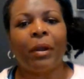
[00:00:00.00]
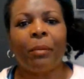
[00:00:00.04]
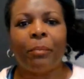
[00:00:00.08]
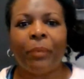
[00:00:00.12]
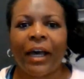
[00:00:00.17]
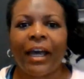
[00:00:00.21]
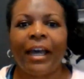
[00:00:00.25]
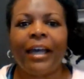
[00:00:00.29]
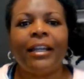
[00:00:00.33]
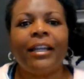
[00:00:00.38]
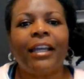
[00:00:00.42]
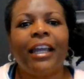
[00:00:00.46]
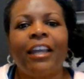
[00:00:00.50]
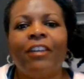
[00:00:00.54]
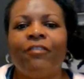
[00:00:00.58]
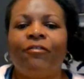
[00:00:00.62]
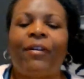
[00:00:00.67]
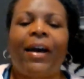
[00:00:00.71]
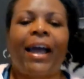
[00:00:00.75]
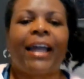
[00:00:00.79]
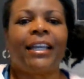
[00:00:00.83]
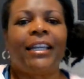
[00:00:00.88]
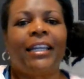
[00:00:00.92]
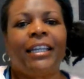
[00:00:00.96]
But if
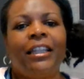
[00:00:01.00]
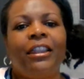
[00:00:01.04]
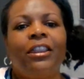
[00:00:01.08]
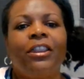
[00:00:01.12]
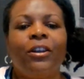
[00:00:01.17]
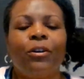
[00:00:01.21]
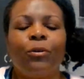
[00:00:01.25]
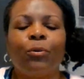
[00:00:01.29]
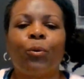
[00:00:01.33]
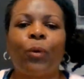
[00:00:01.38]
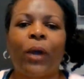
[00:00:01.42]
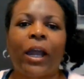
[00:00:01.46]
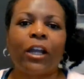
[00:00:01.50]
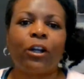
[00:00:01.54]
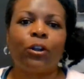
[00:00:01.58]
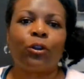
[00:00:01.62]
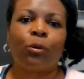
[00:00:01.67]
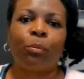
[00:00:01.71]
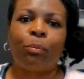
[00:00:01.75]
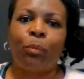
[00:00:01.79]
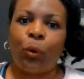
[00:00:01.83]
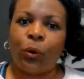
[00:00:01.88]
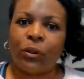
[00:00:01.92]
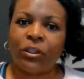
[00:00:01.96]
I get the
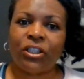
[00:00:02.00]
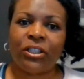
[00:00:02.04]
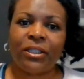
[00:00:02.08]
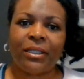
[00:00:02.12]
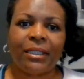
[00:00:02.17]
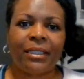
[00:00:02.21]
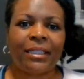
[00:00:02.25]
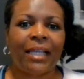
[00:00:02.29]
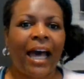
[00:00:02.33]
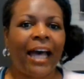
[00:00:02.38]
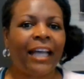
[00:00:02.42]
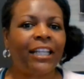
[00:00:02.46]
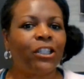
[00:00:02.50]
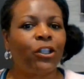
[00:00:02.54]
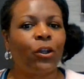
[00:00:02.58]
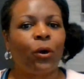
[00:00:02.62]
regular portion size,